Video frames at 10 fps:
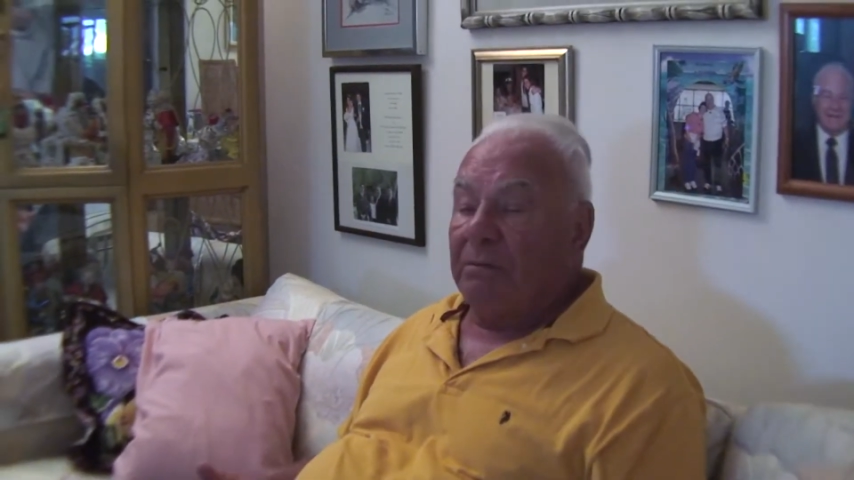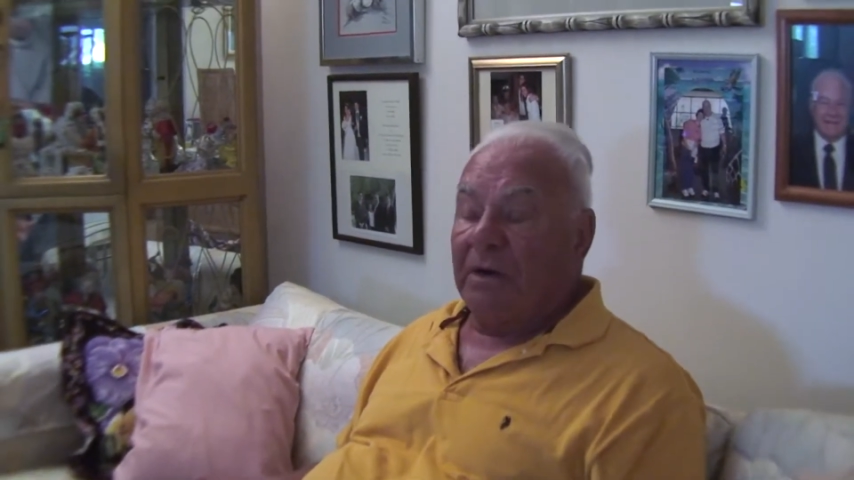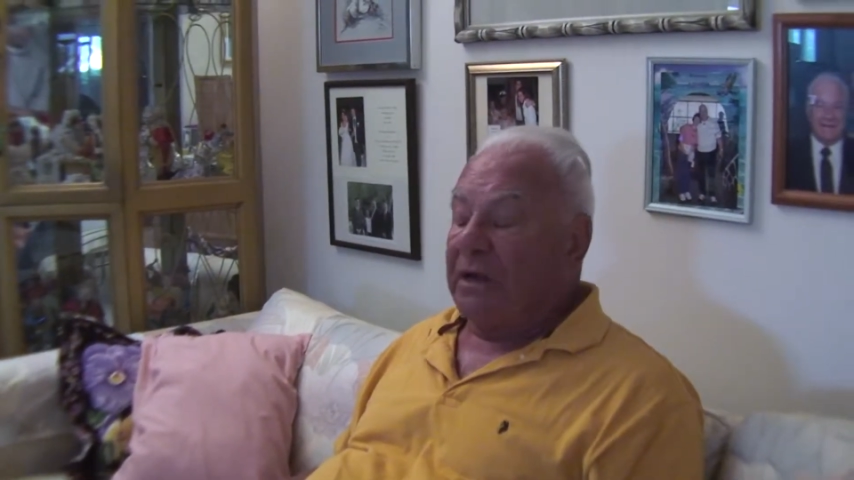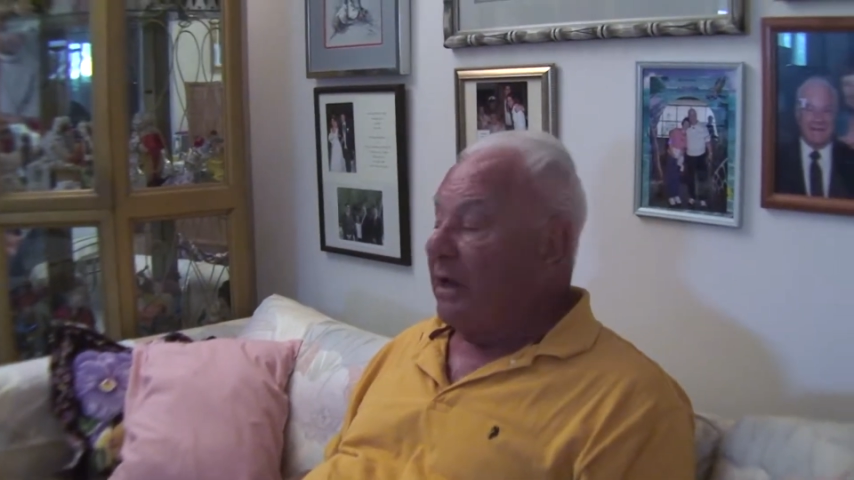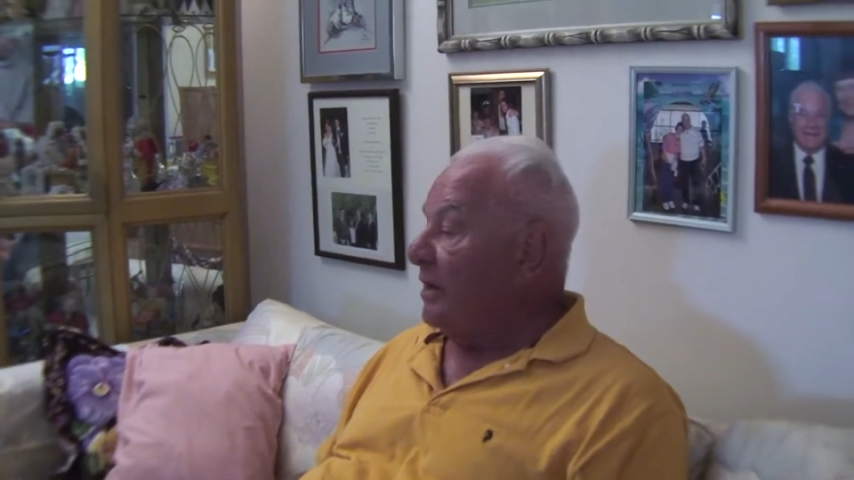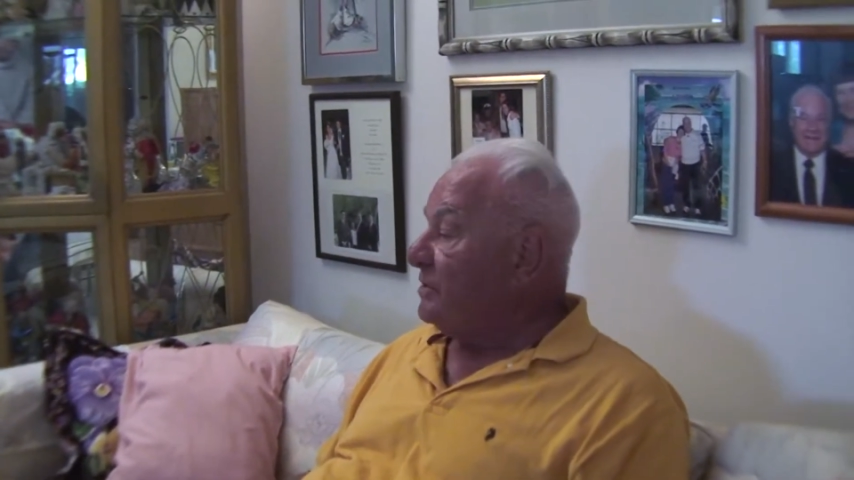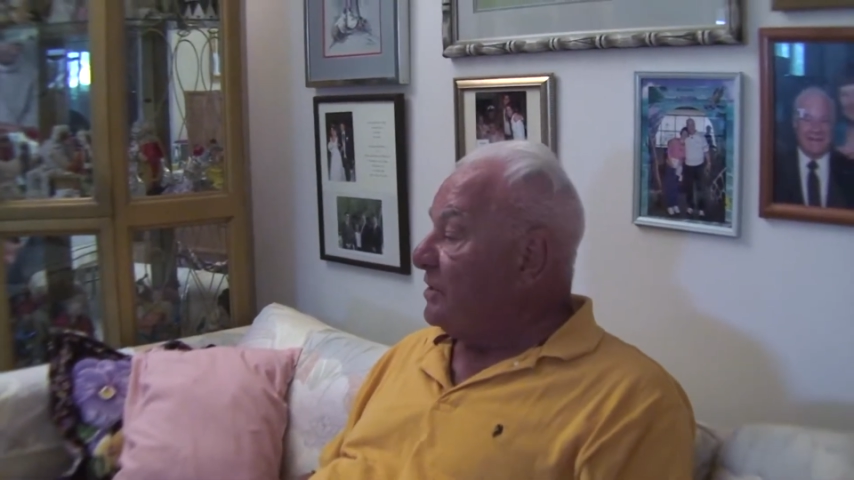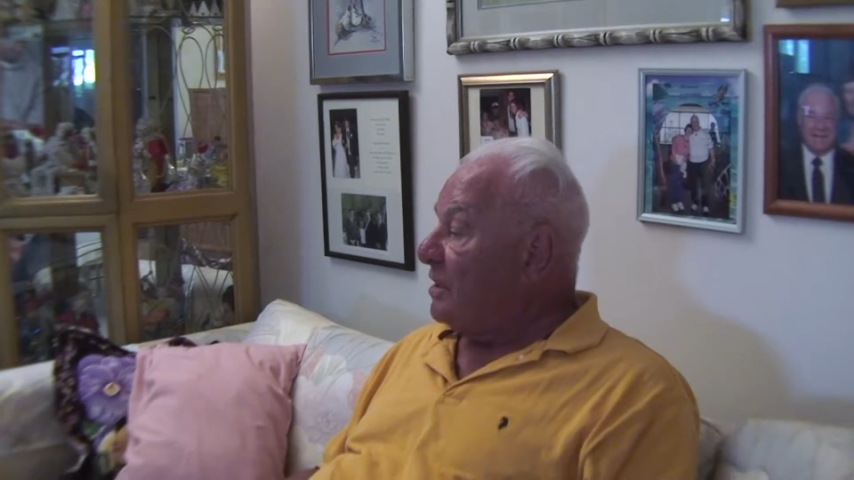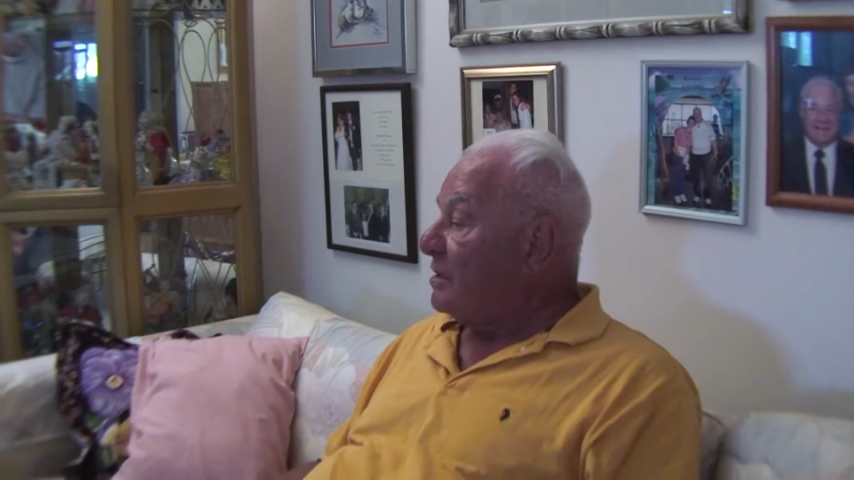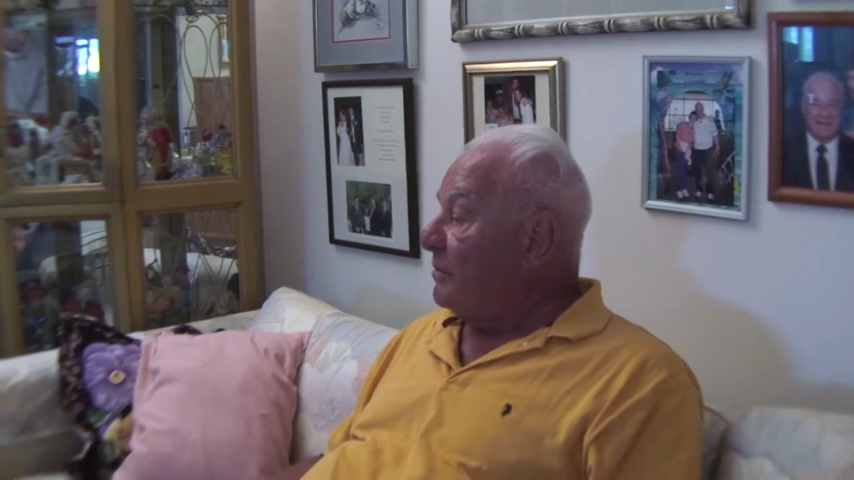But there's
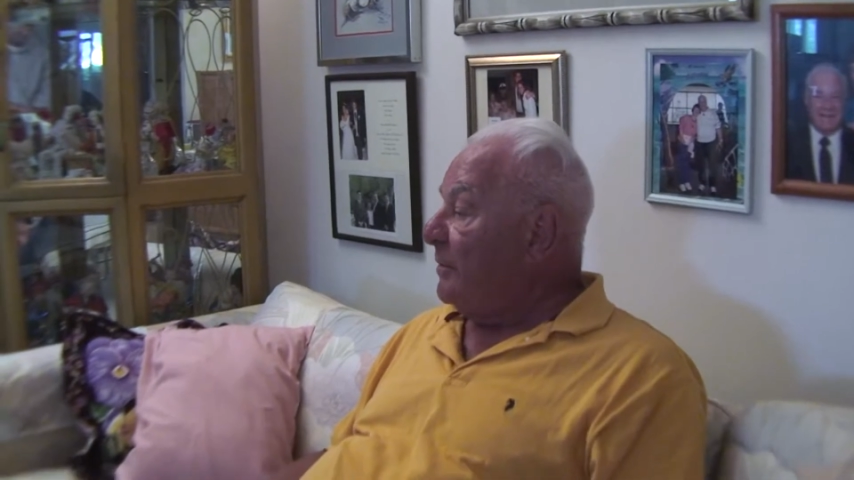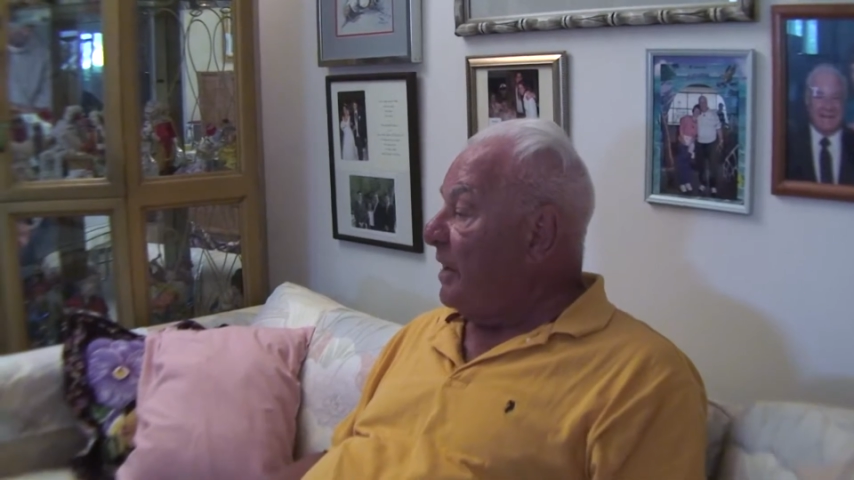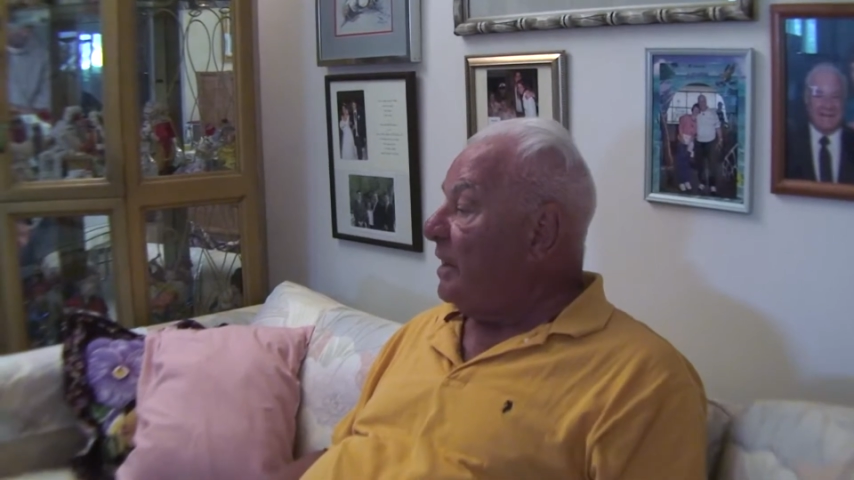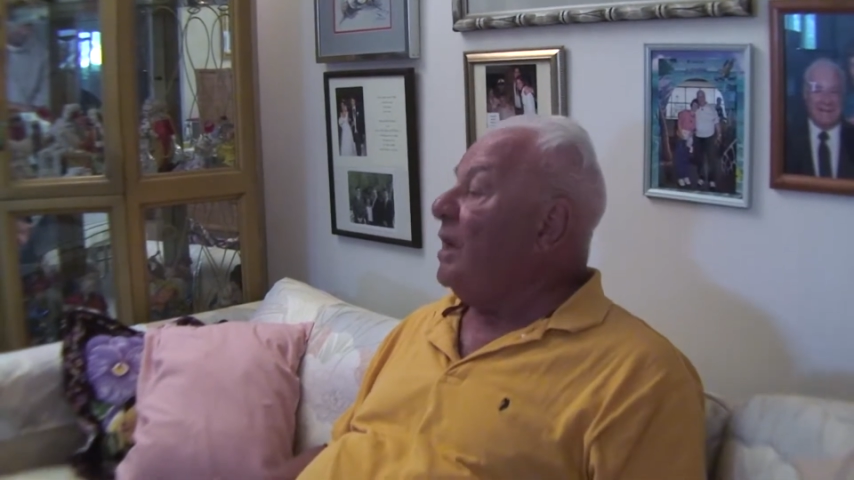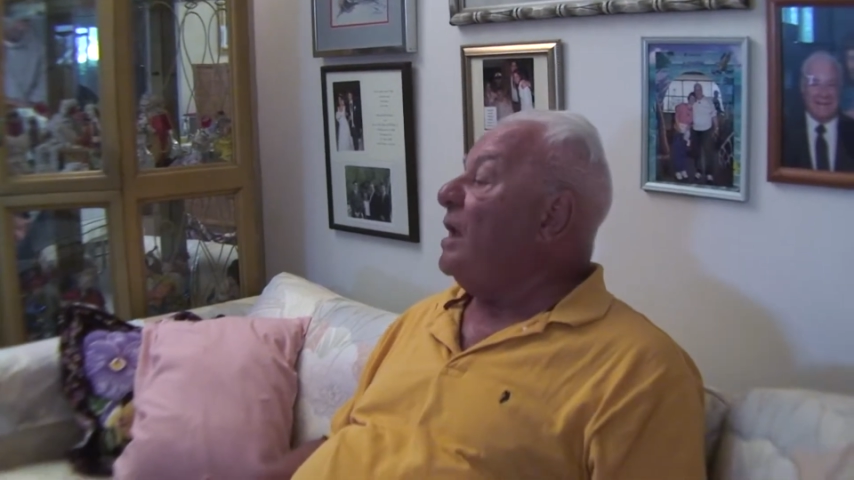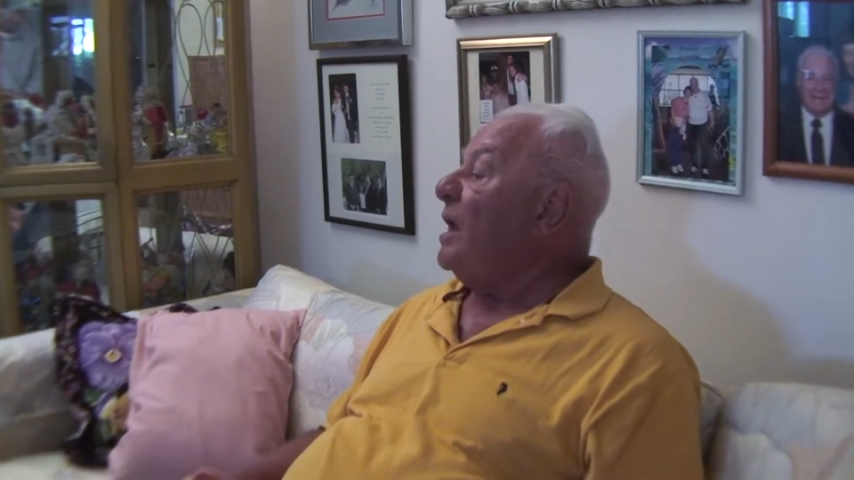Uncle Benny.